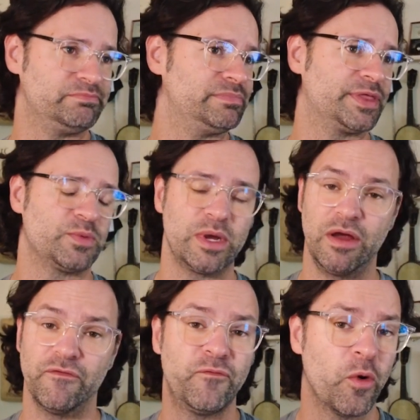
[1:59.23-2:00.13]
3
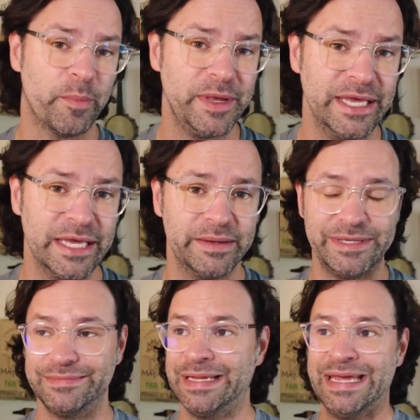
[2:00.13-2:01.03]
or 4 p.m.
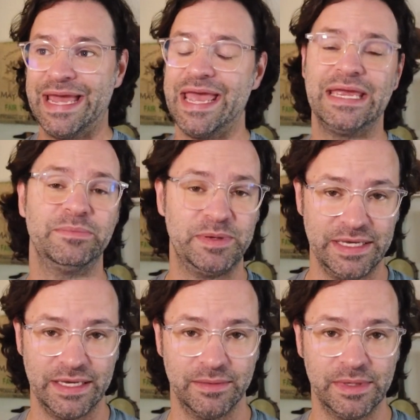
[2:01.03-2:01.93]
and 8
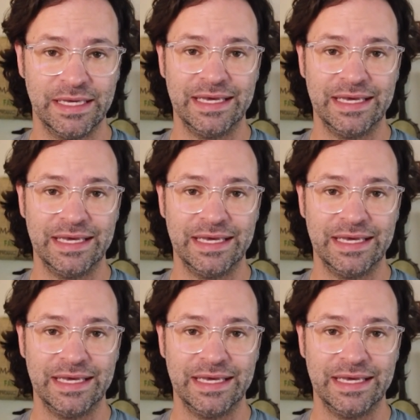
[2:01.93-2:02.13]
p.m.